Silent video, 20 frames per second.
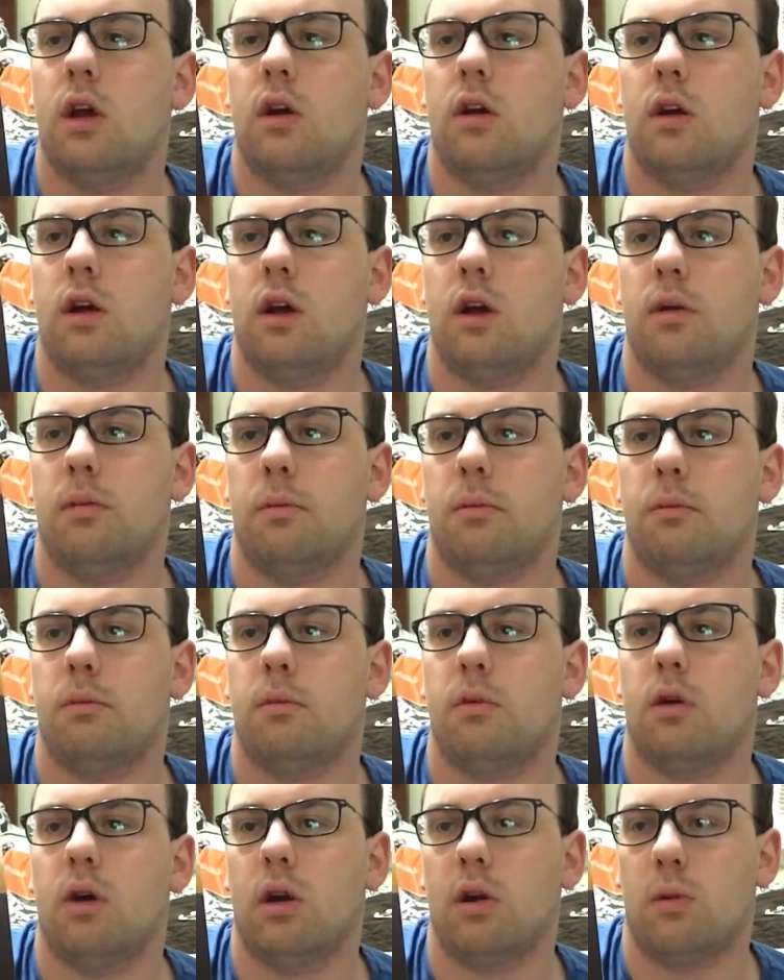on
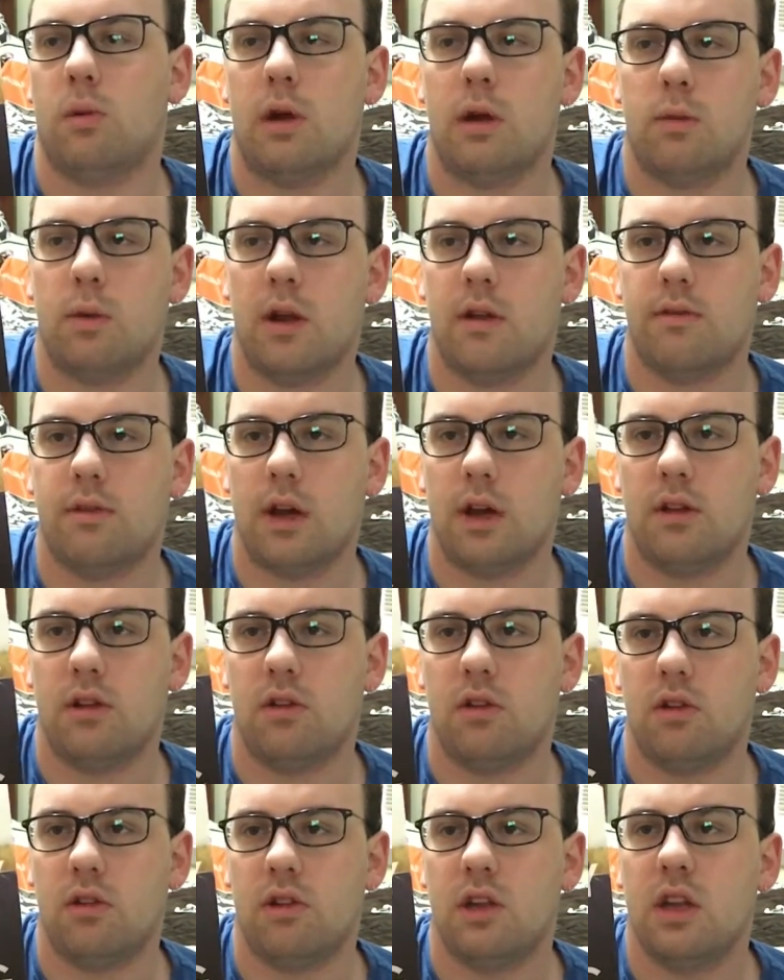a one-way flight to
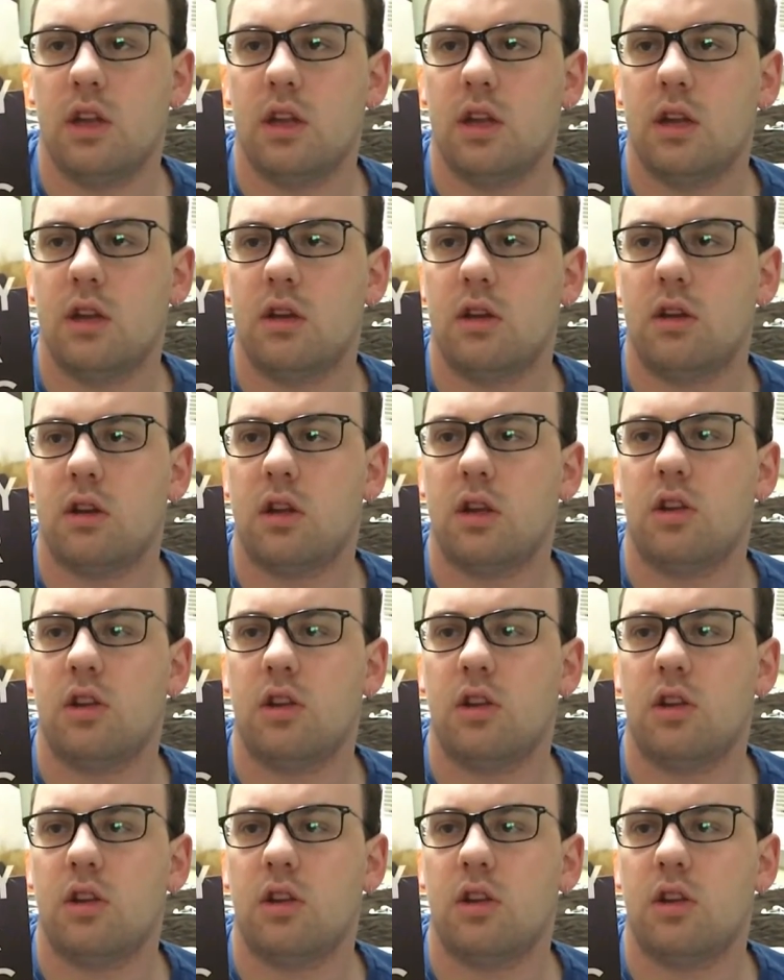New Zealand.